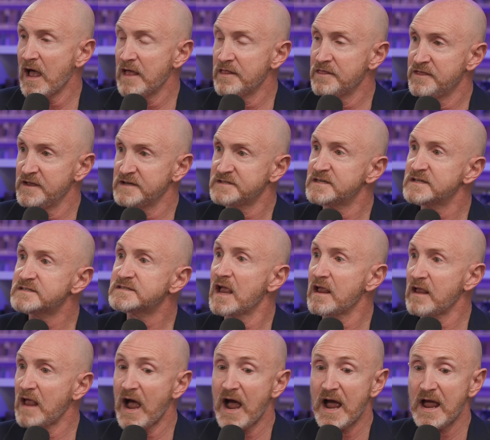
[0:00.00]
This is
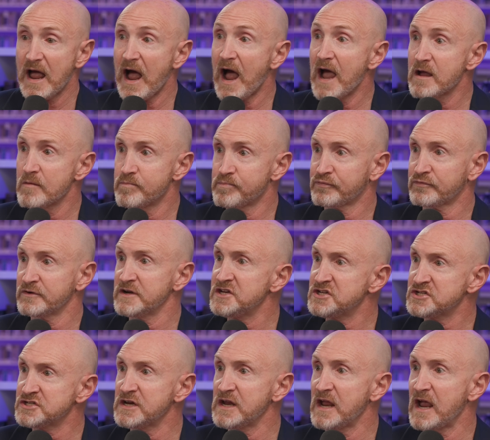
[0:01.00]
I
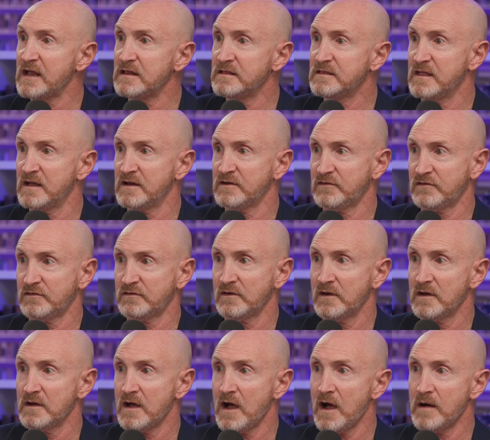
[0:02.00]
appreciate this
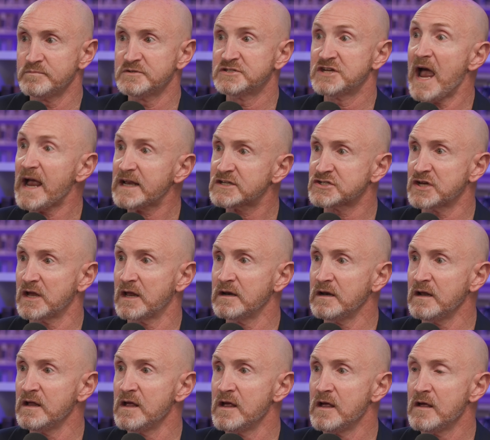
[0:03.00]

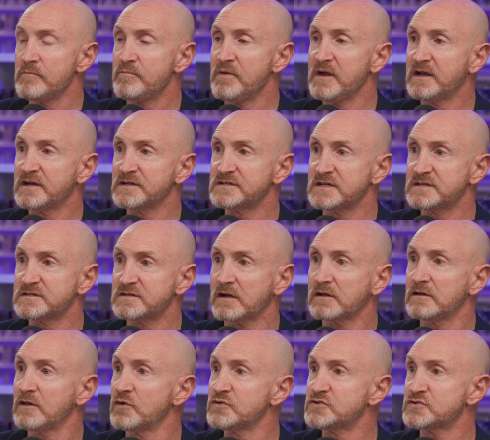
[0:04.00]
objection because it's a
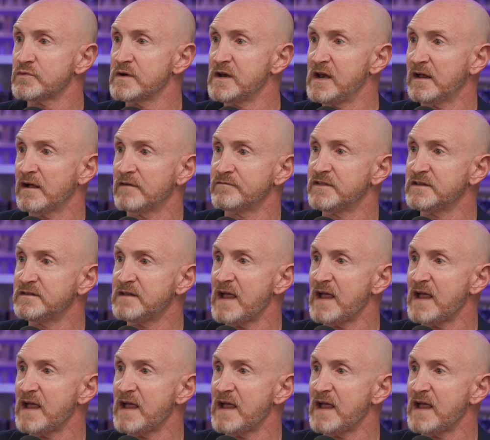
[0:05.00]
close reading of the